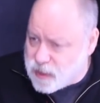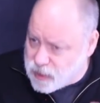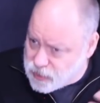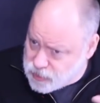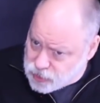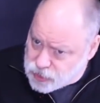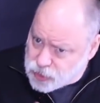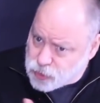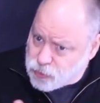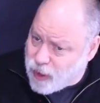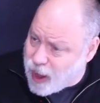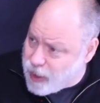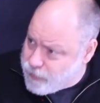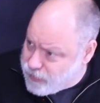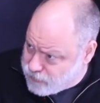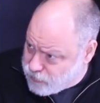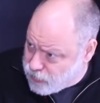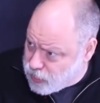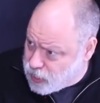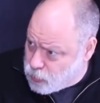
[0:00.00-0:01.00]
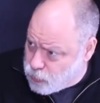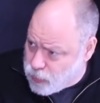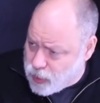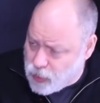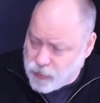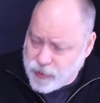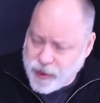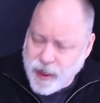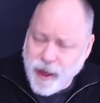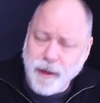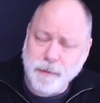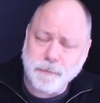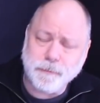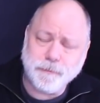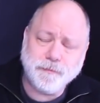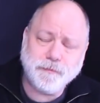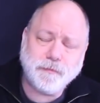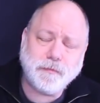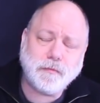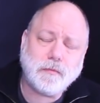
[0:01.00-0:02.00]
describe it very well yet.
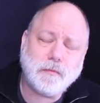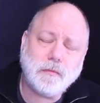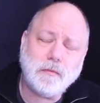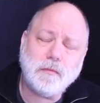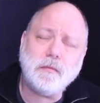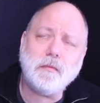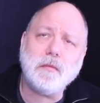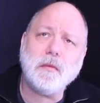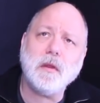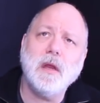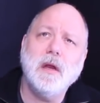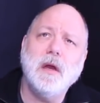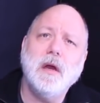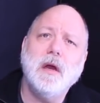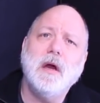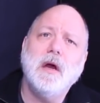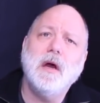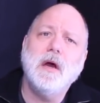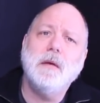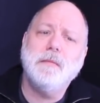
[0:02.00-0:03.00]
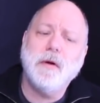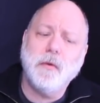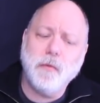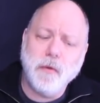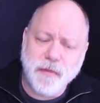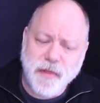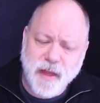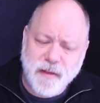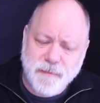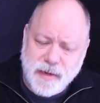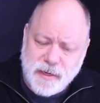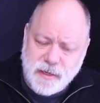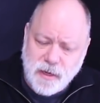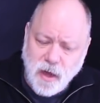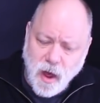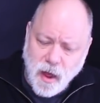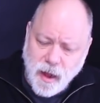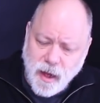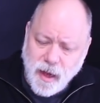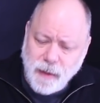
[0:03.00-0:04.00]
But what they've been
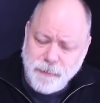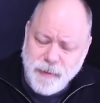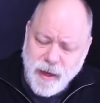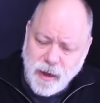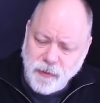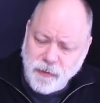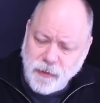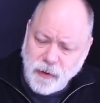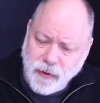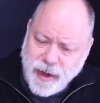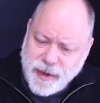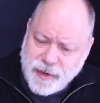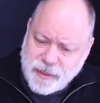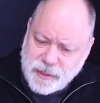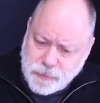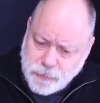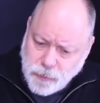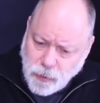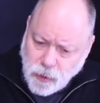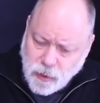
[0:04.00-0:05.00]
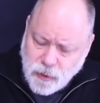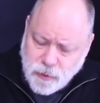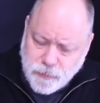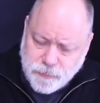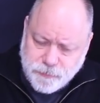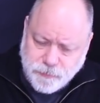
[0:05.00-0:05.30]
talking about in the latest book,